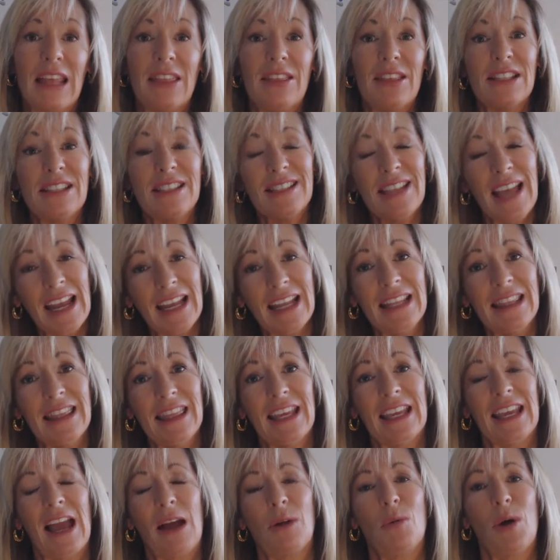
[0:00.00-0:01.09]
The second
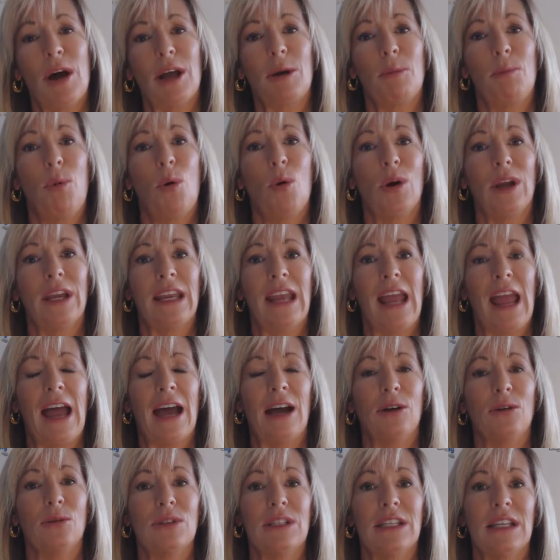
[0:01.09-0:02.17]
thing I want to point
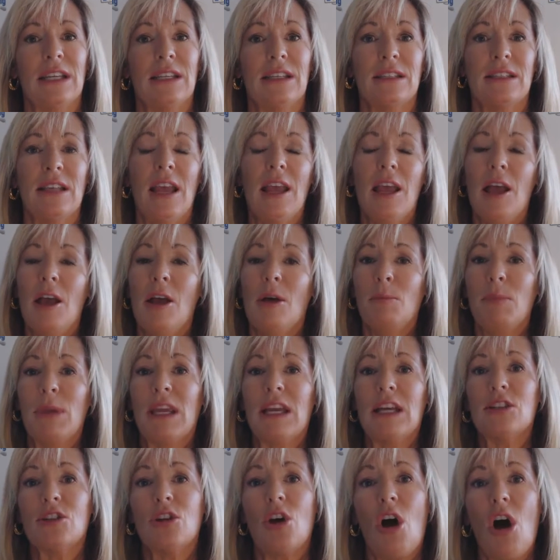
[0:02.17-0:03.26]
out is
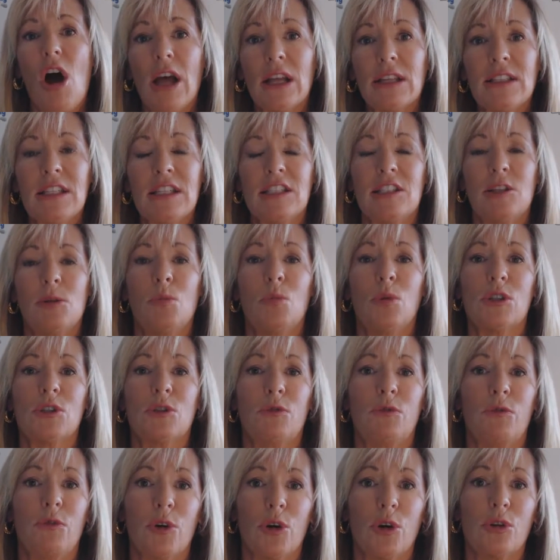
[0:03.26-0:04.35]
because autism was
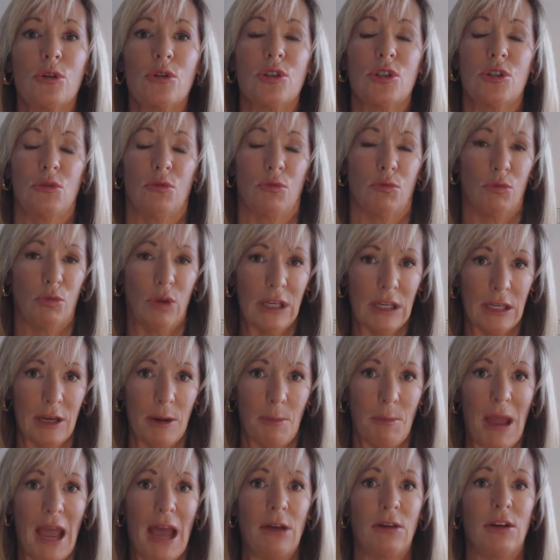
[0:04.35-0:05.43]
first written
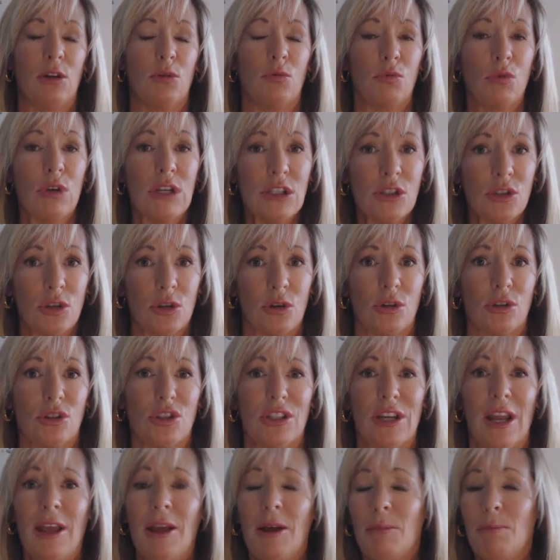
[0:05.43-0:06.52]
about and
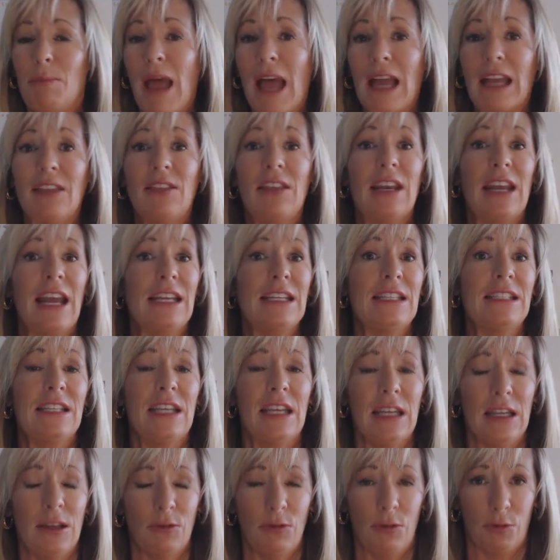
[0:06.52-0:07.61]
researched back in the
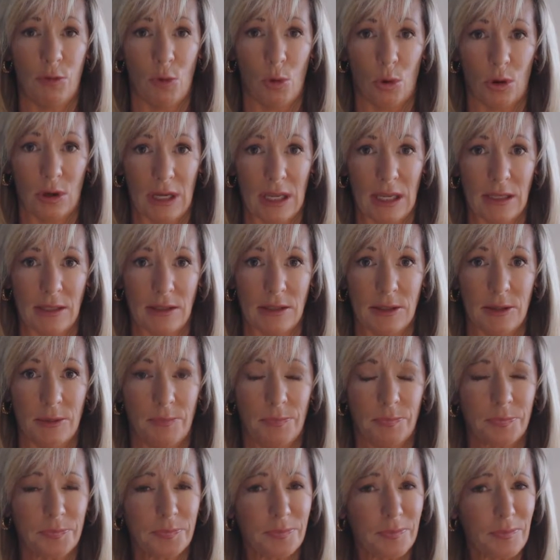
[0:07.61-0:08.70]
1940s,
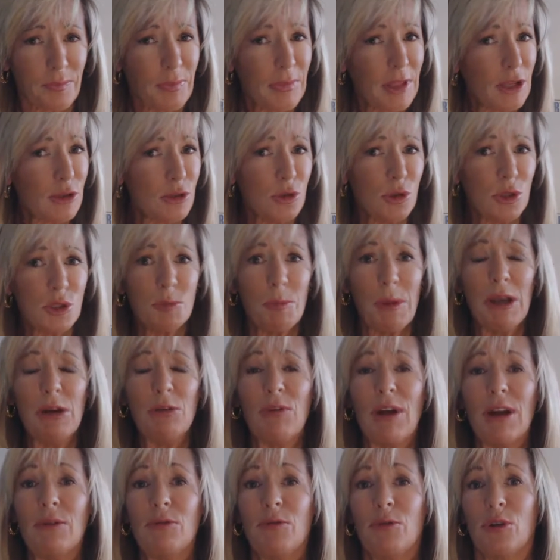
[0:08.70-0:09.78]
so it's been
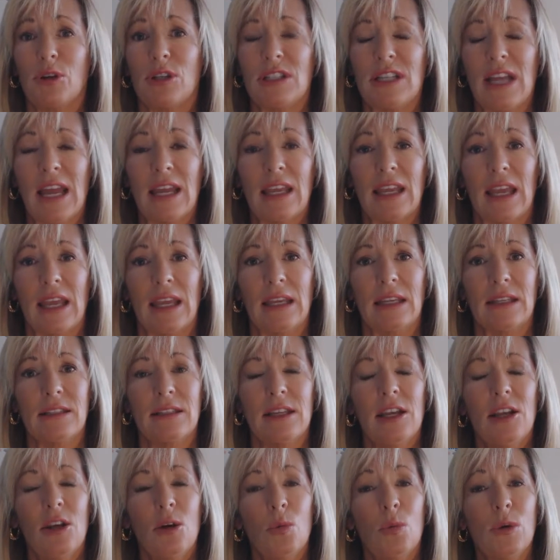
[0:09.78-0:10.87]
around for decades.
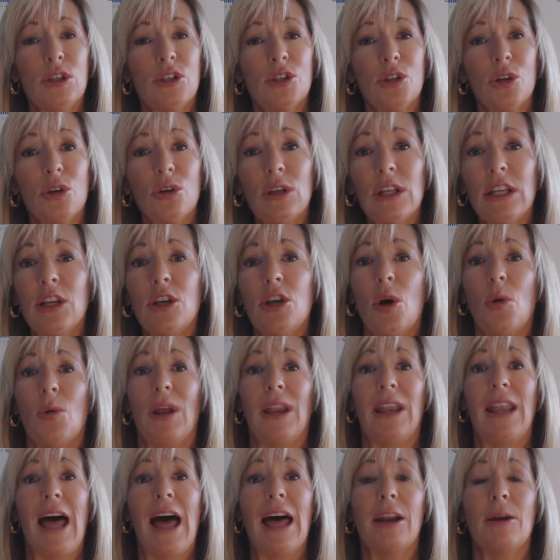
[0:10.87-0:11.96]
We certainly know
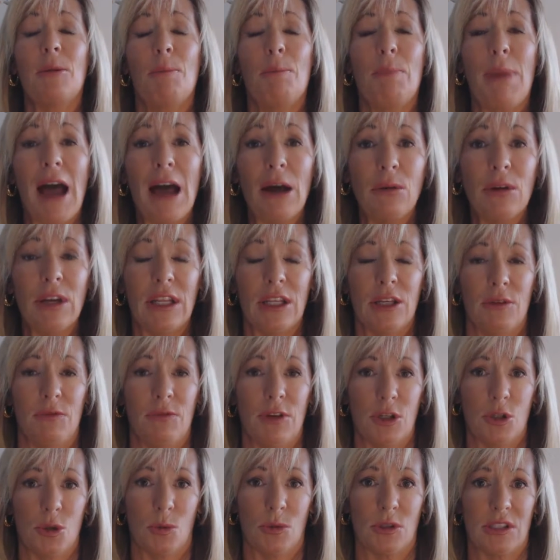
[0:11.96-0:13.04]
a lot about
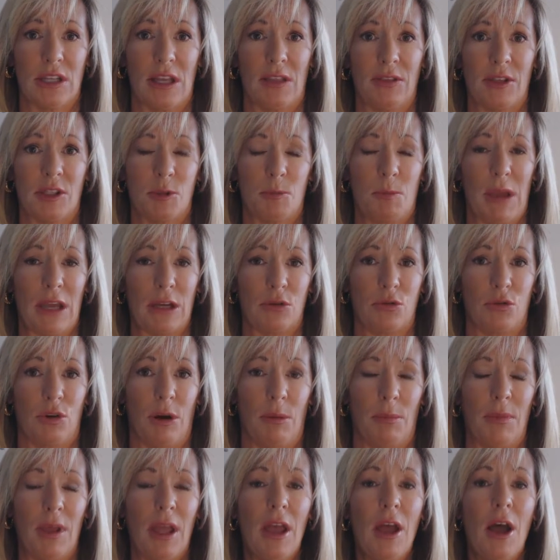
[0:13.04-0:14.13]
individuals on the
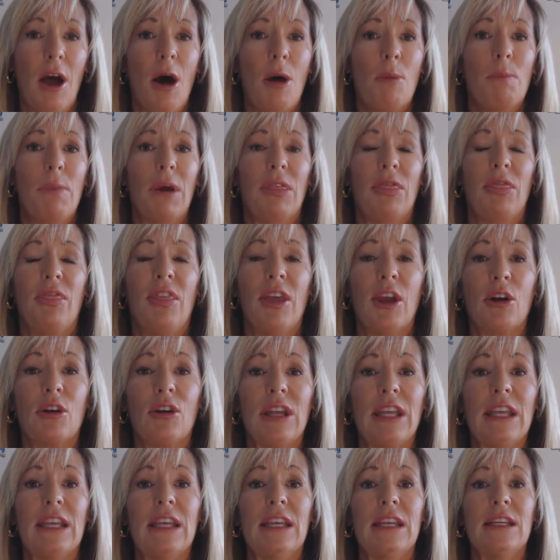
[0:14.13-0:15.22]
spectrum, but there
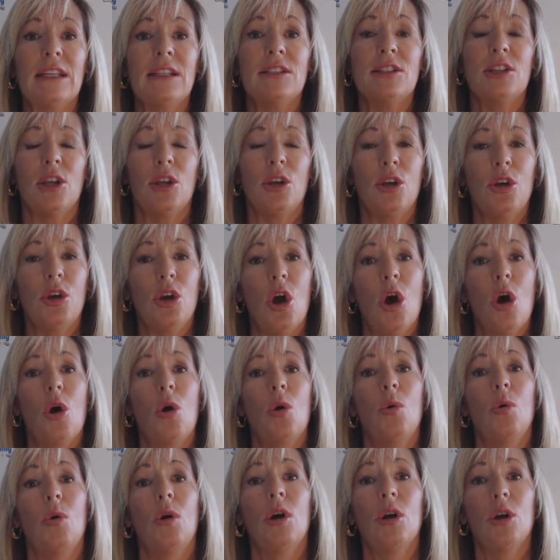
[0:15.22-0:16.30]
is
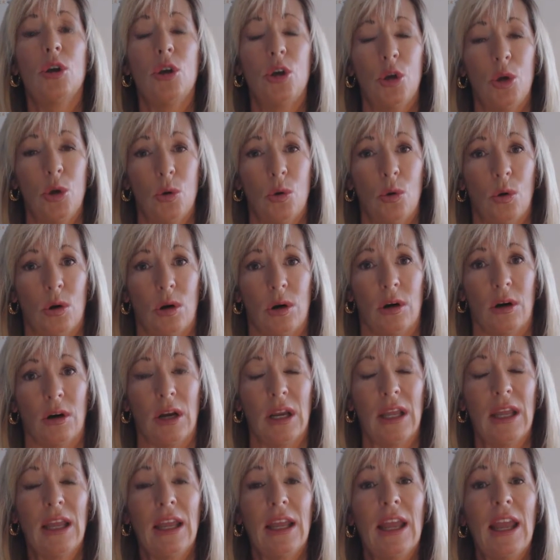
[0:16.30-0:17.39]
no cure.
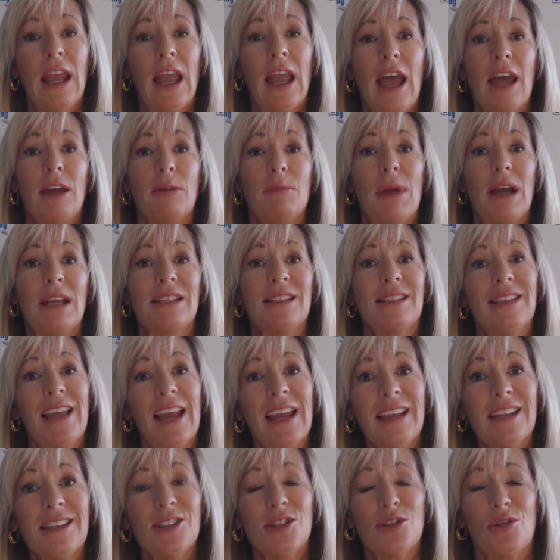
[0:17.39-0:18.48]
And my
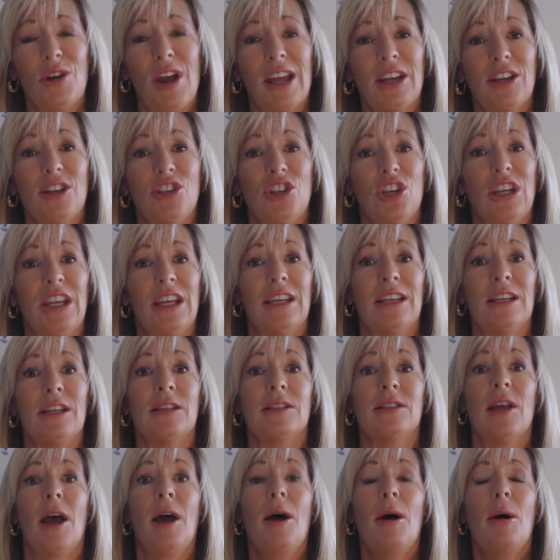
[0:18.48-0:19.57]
second strategy
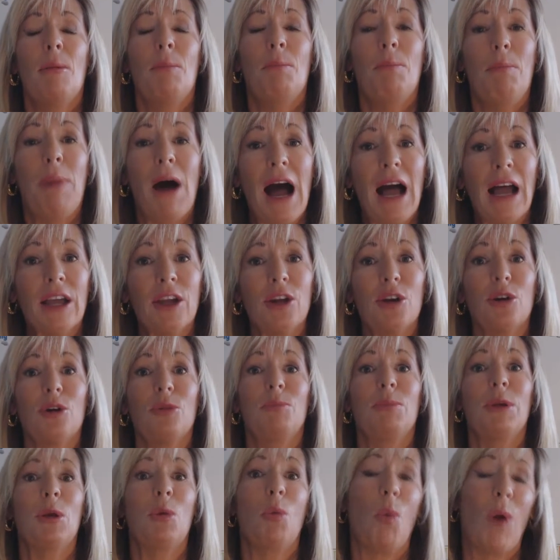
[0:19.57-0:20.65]
is buyer
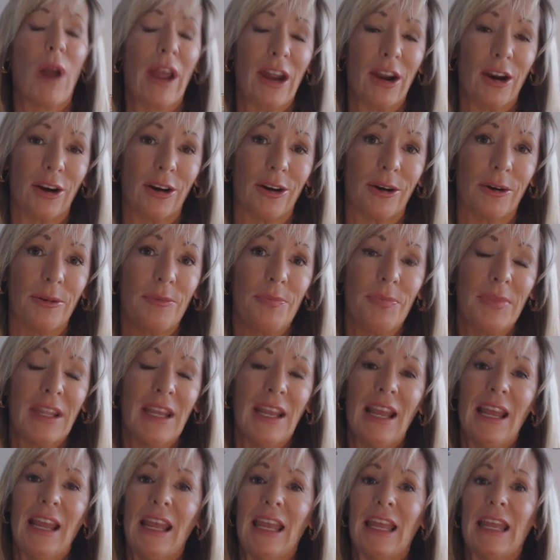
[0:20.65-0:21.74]
beware.
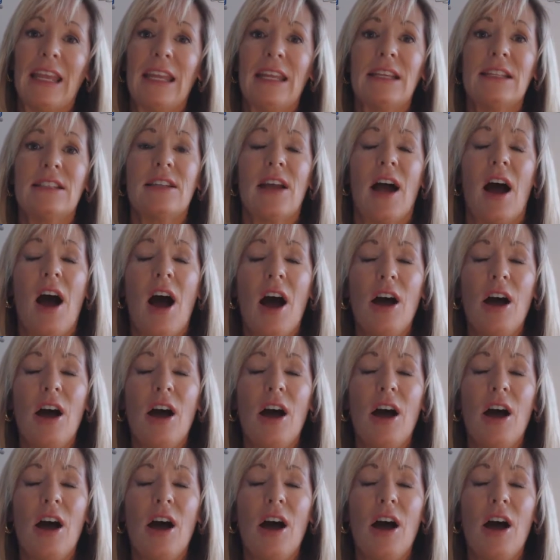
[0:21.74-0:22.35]
It is